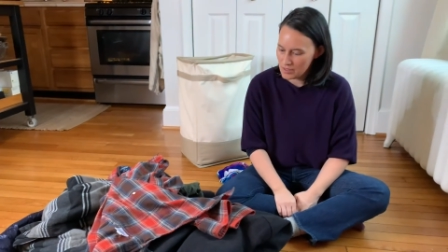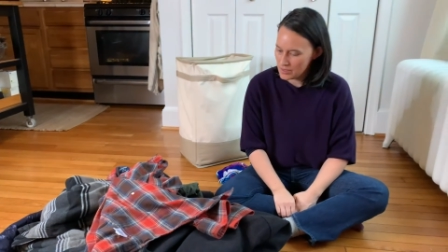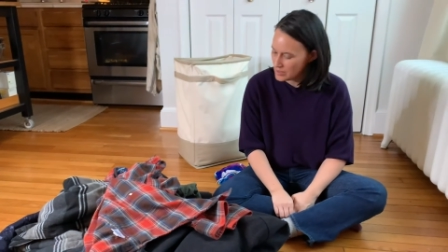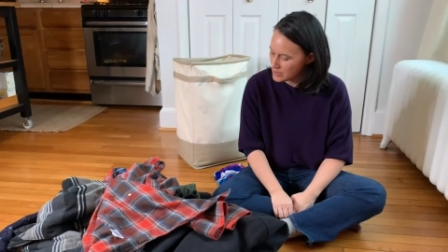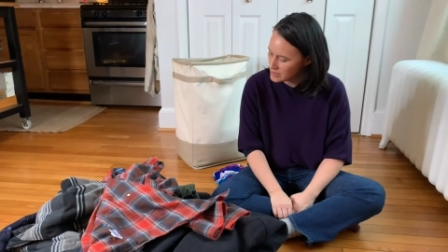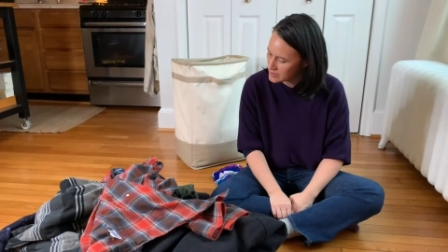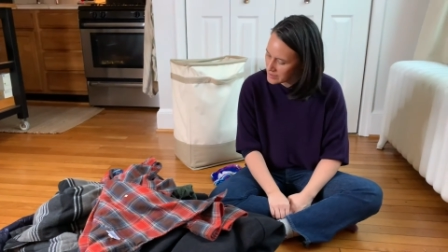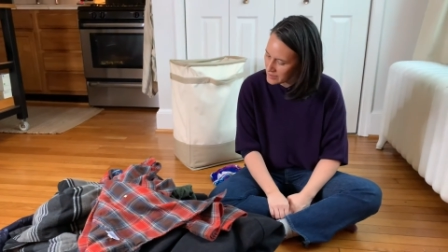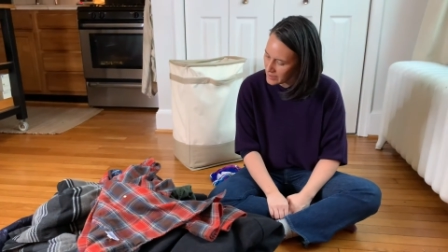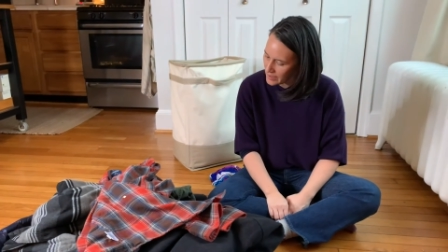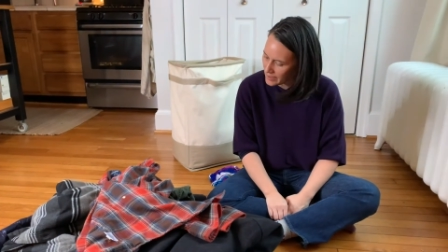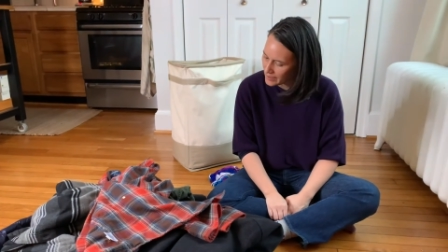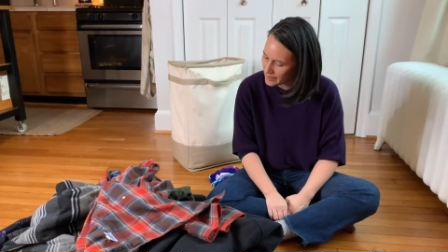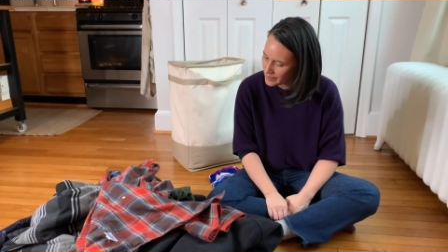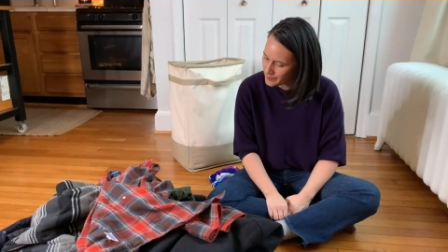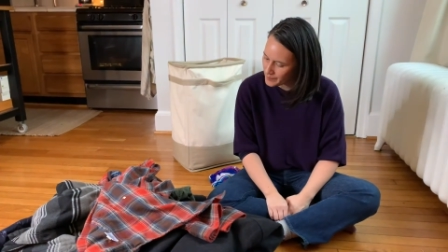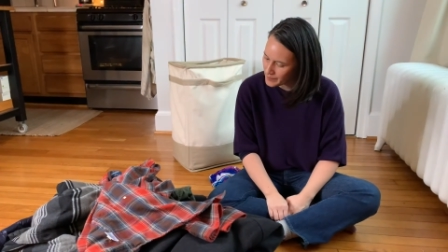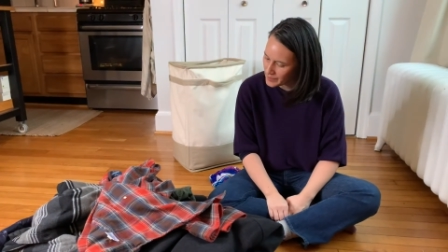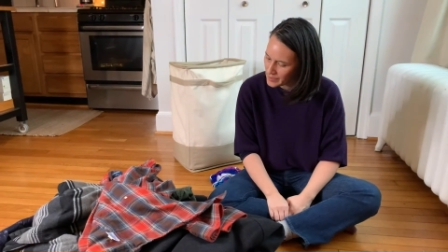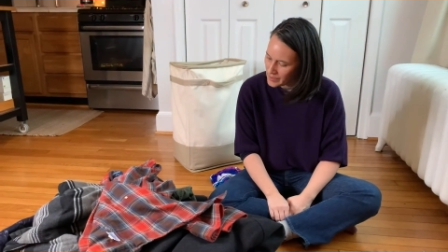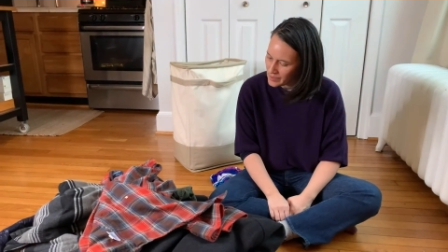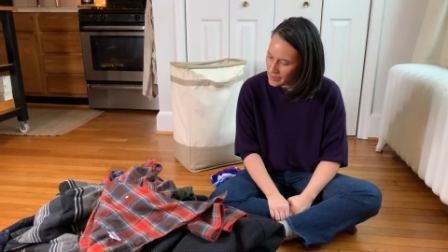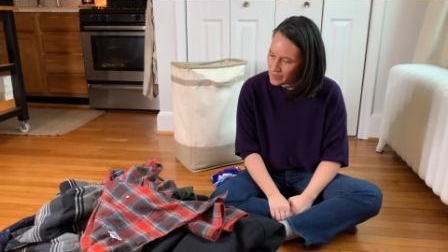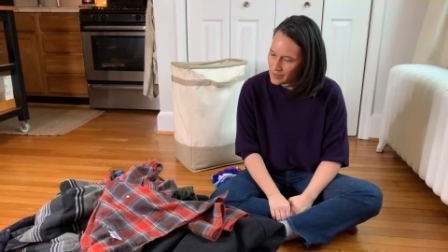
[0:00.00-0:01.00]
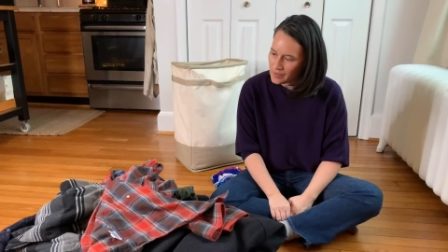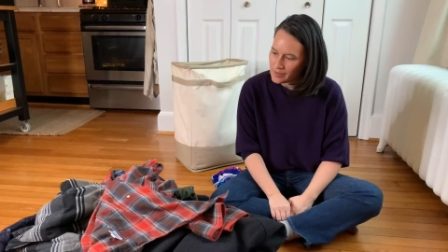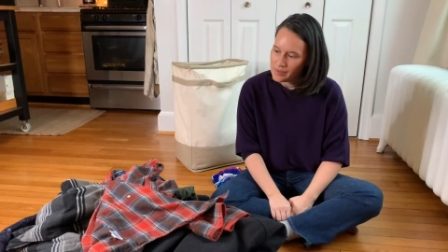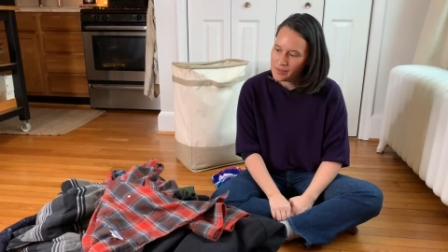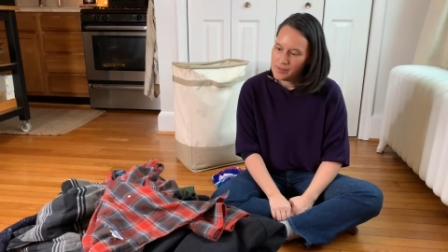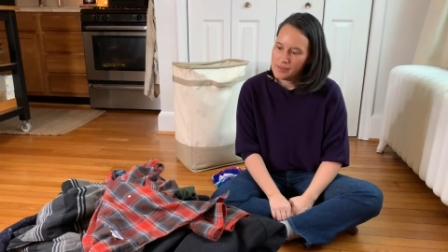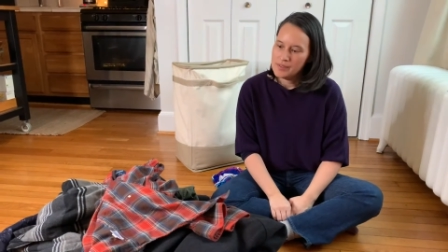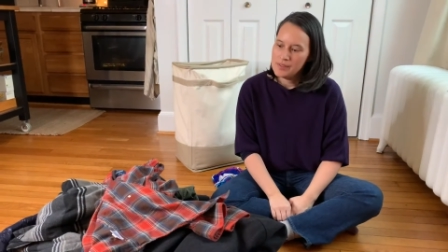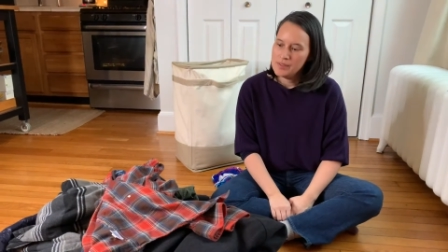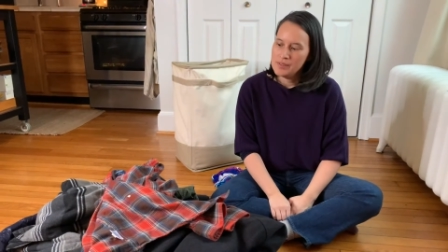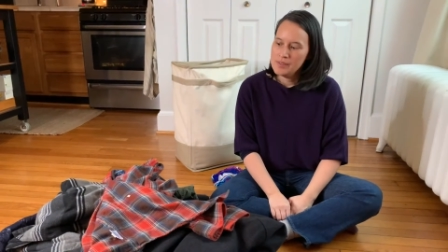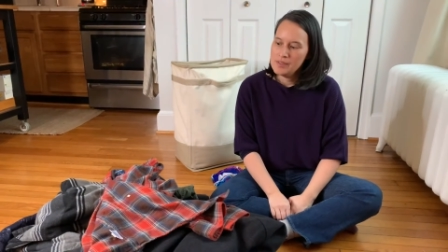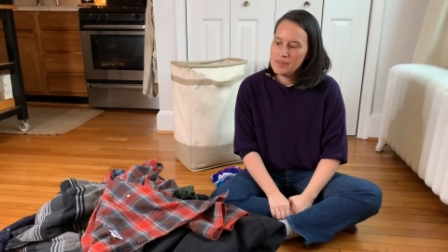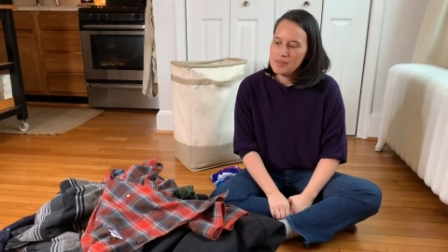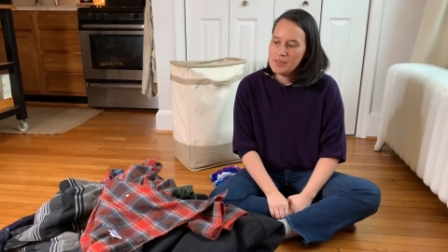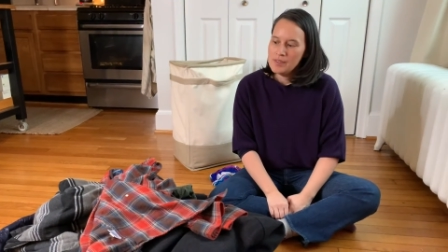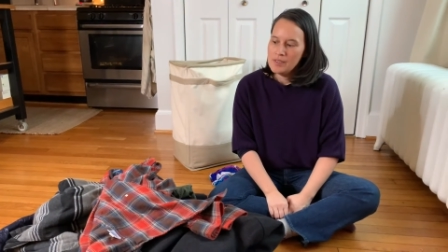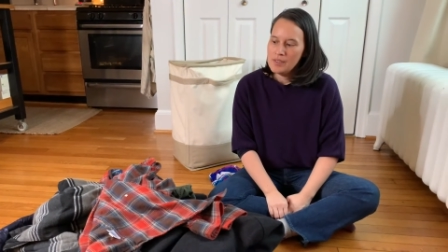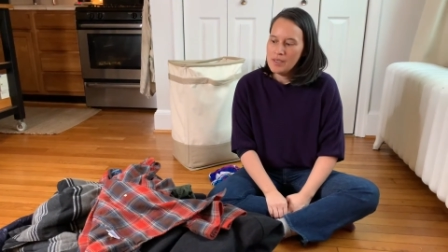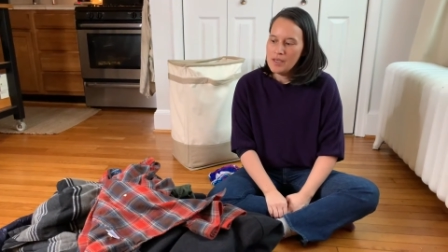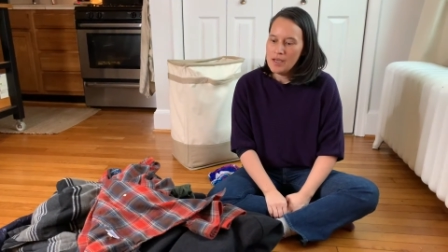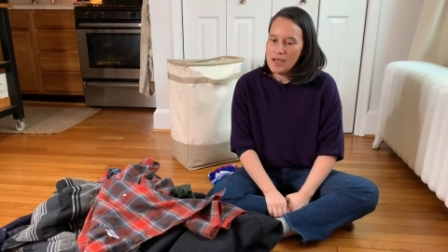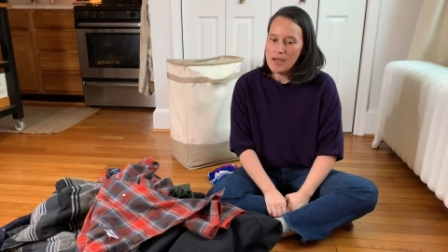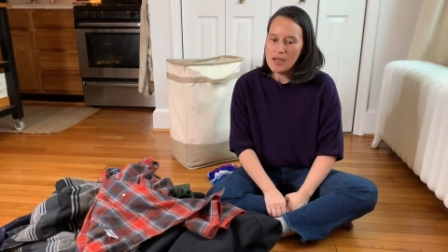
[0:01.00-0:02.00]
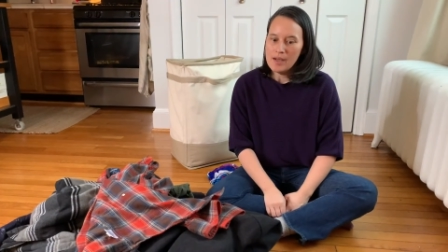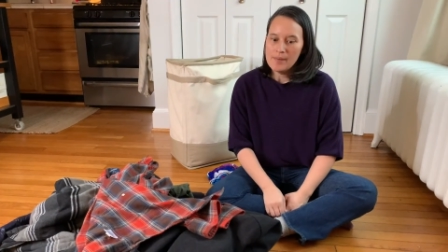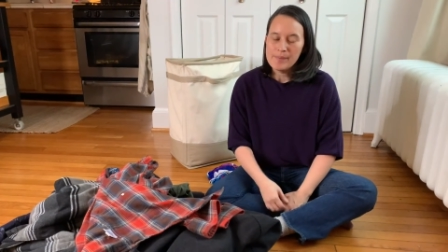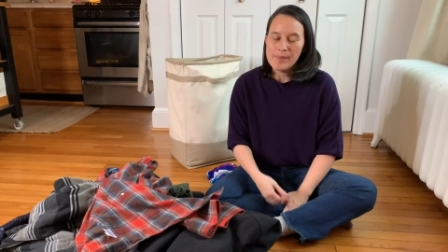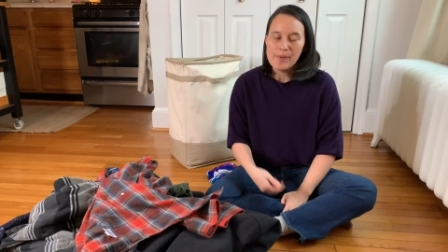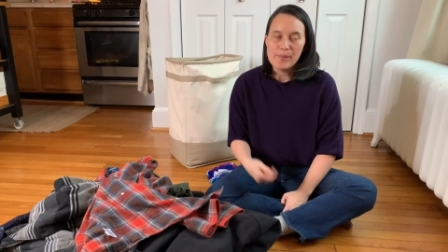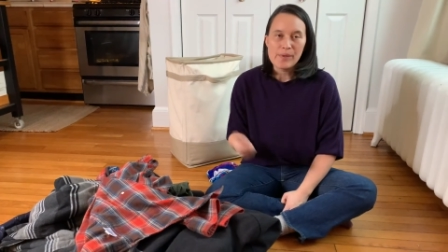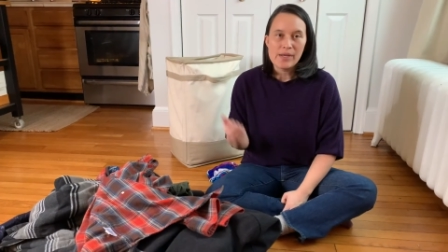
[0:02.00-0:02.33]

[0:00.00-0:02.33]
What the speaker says: this time, that